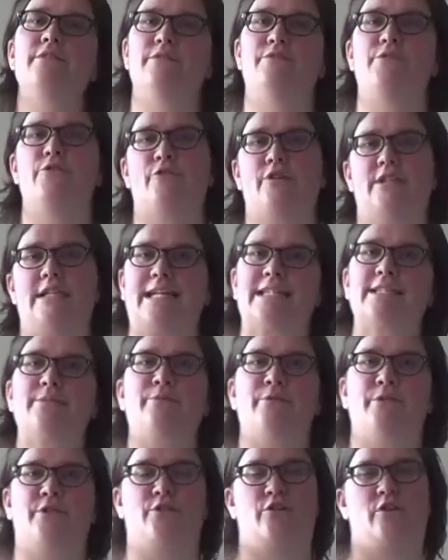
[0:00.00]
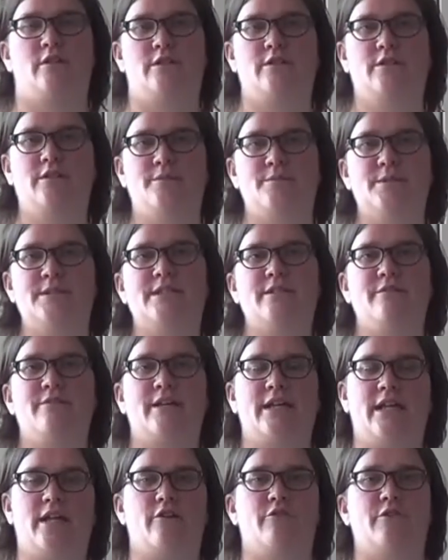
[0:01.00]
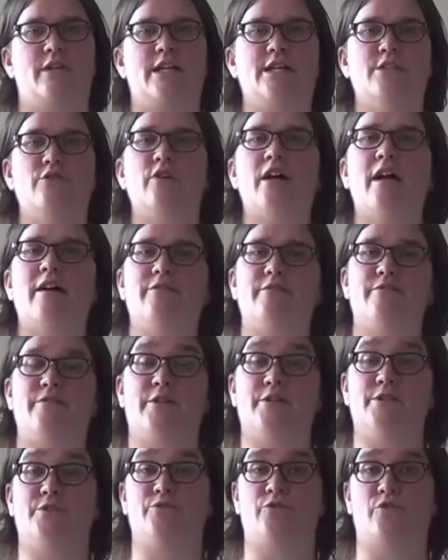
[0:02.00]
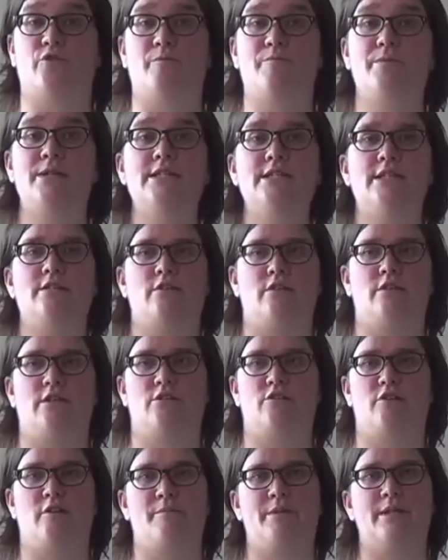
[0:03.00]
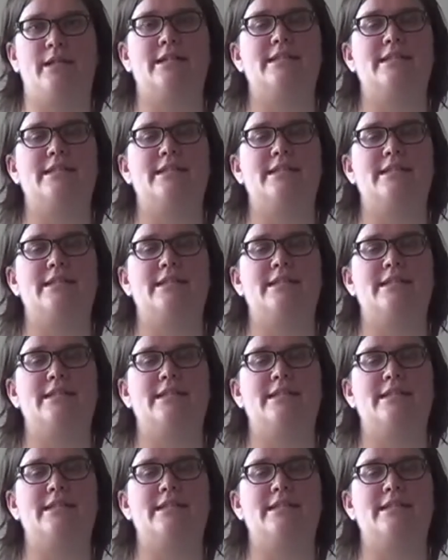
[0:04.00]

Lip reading: you're an expert on a specific area and you have a very strong opinion on the topic,